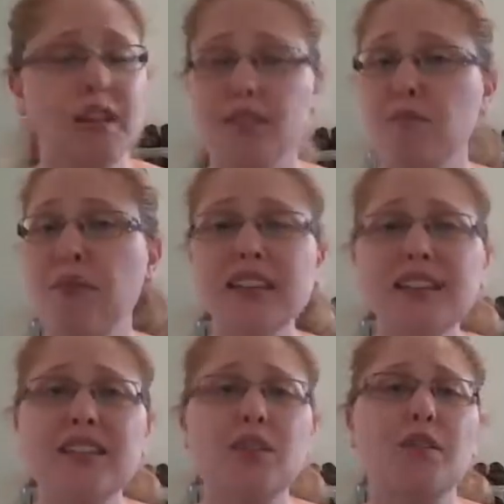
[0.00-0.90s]

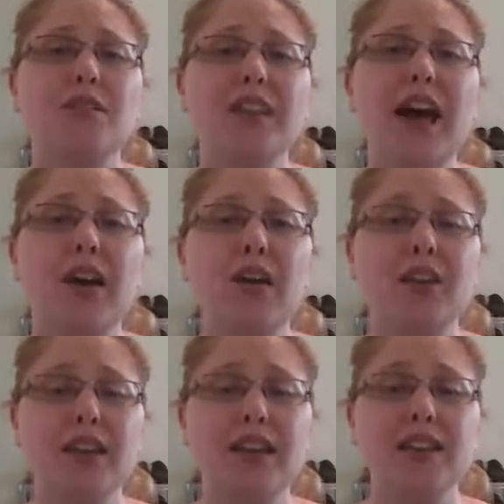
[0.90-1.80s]
medicine that we rely
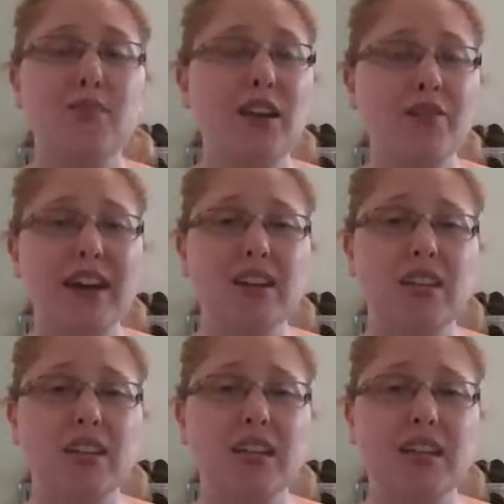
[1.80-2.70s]
on is
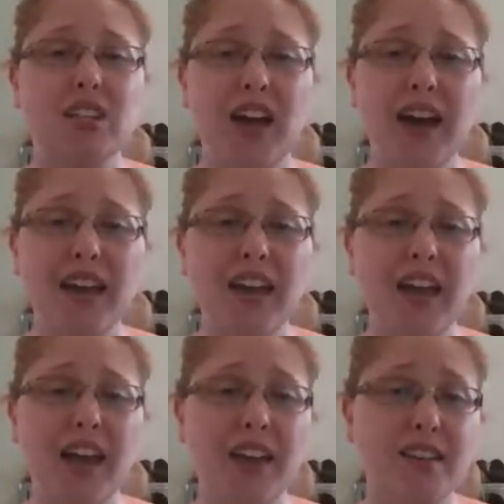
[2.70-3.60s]
manufactured in China
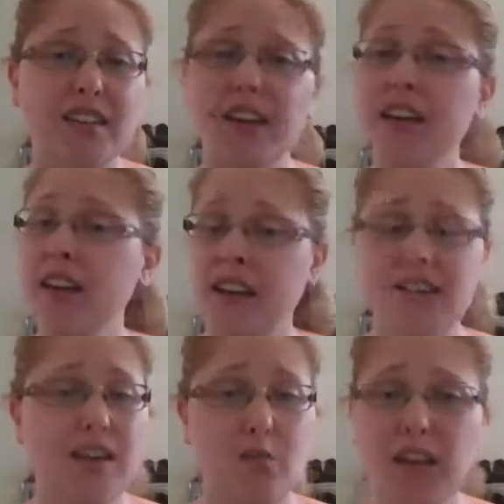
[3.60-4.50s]
and
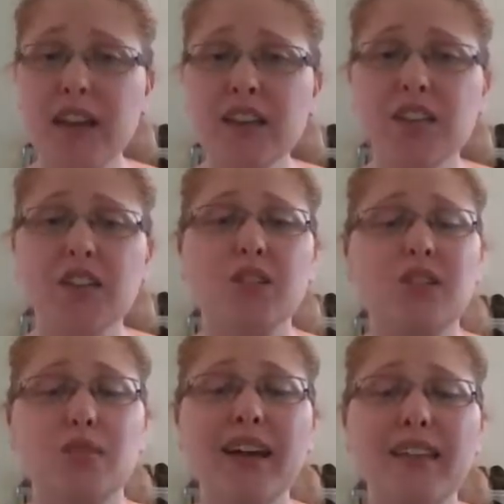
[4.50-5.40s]
some in India
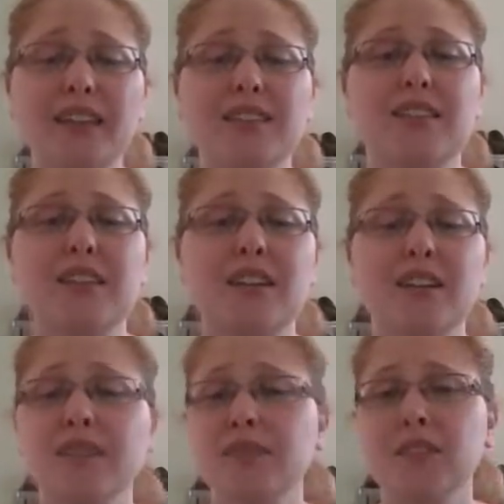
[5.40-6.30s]
as well. So
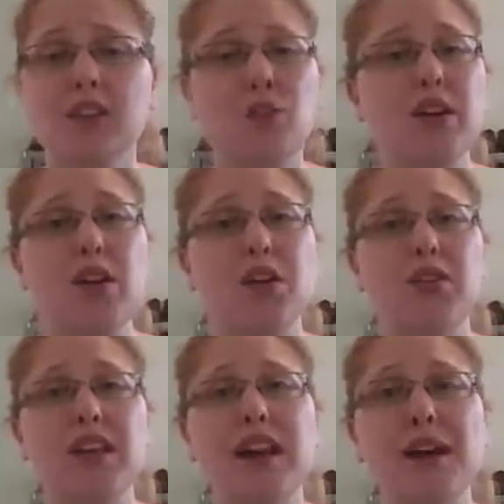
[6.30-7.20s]
we know
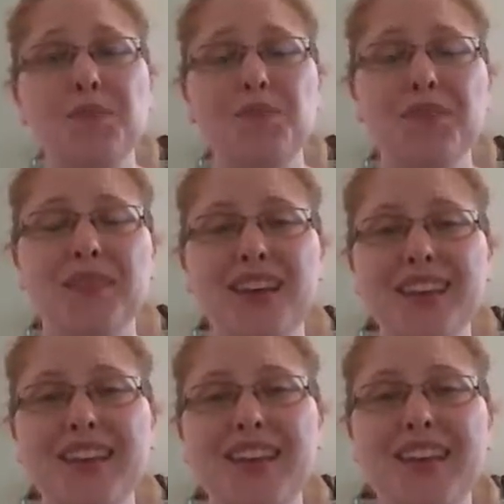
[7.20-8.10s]

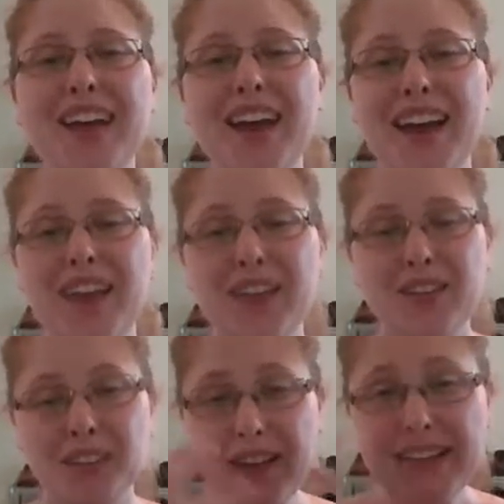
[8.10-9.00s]
the
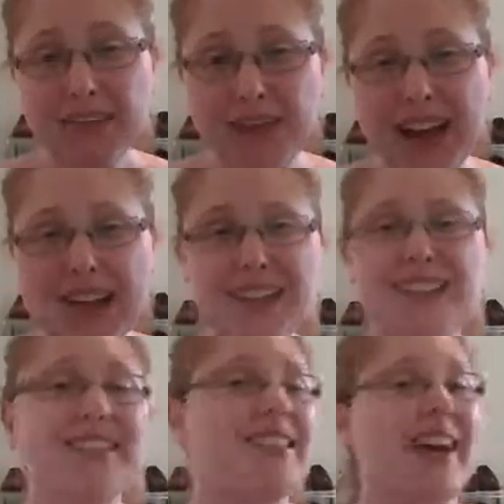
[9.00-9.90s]
face
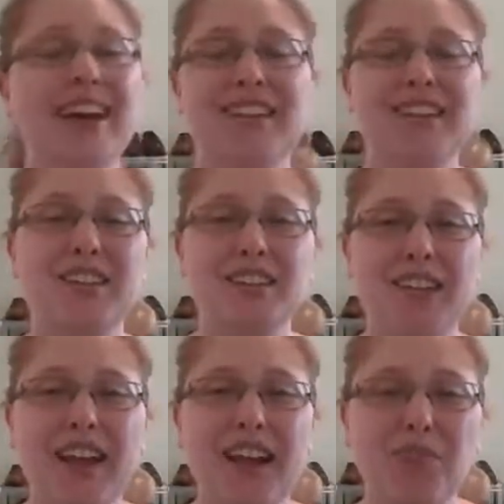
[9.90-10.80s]
masks that
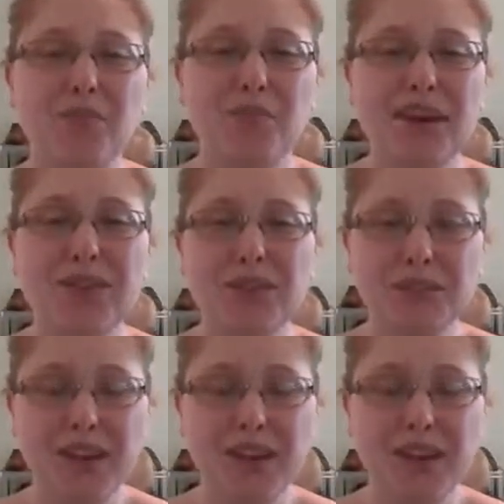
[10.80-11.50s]
our medical